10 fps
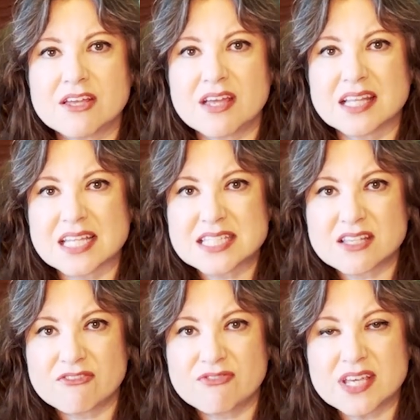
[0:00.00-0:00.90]
unless
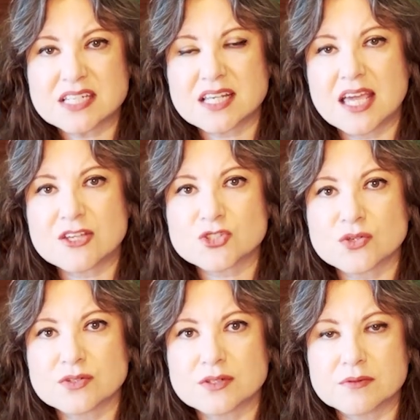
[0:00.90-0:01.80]
it fit a
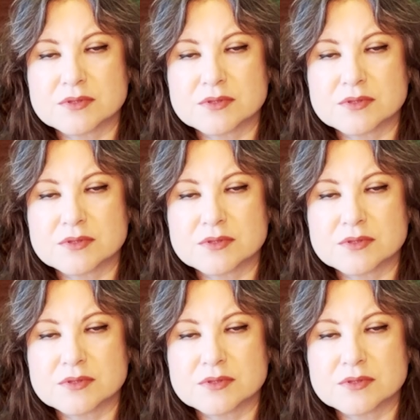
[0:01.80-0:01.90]
certain